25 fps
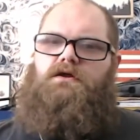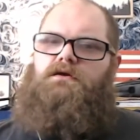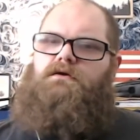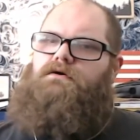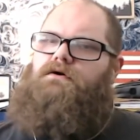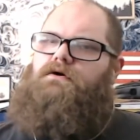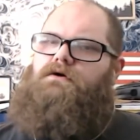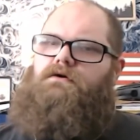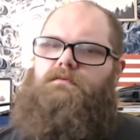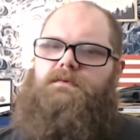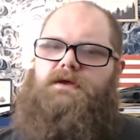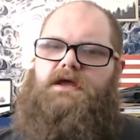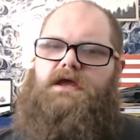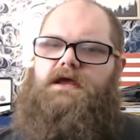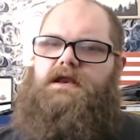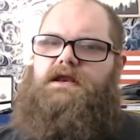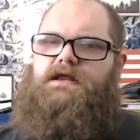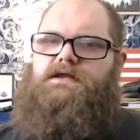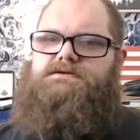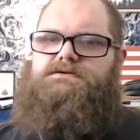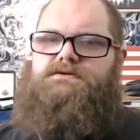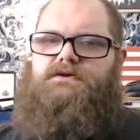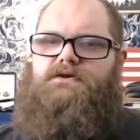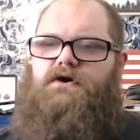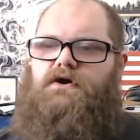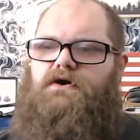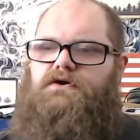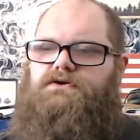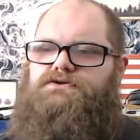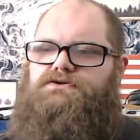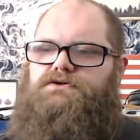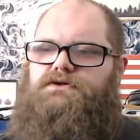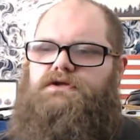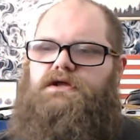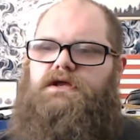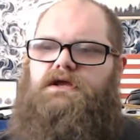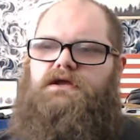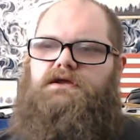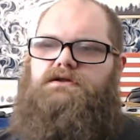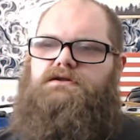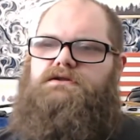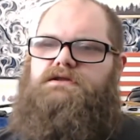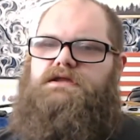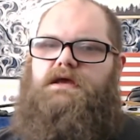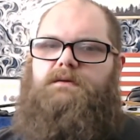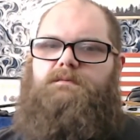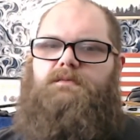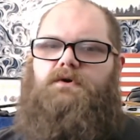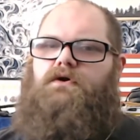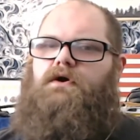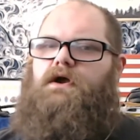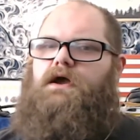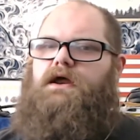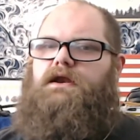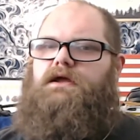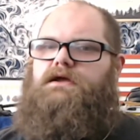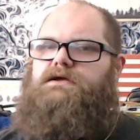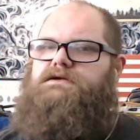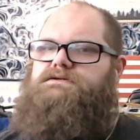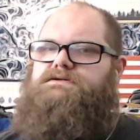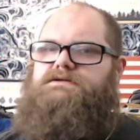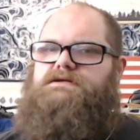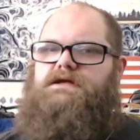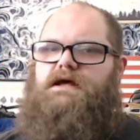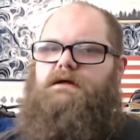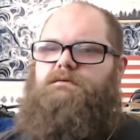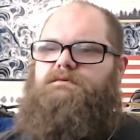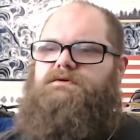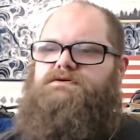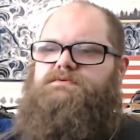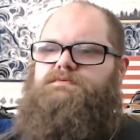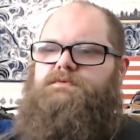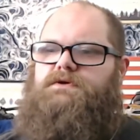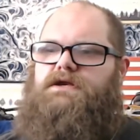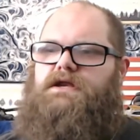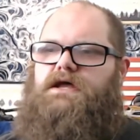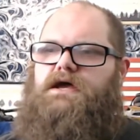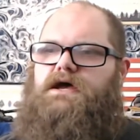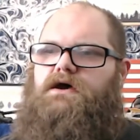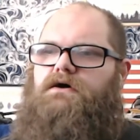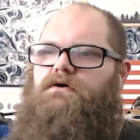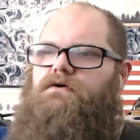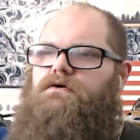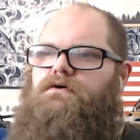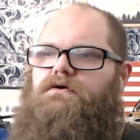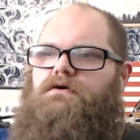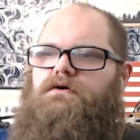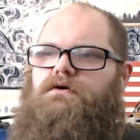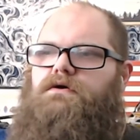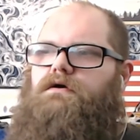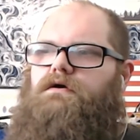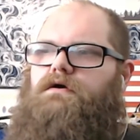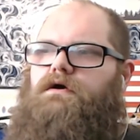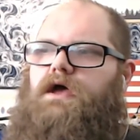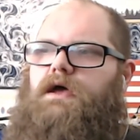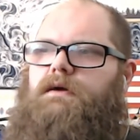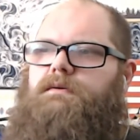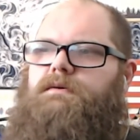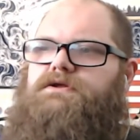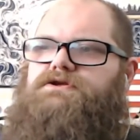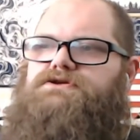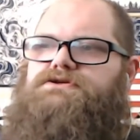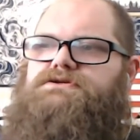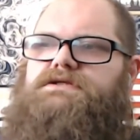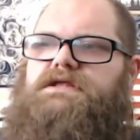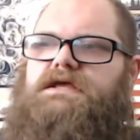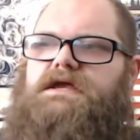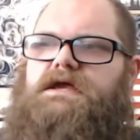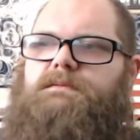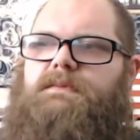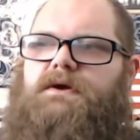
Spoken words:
oh man, it's largely democratic establishment now. I mean, just think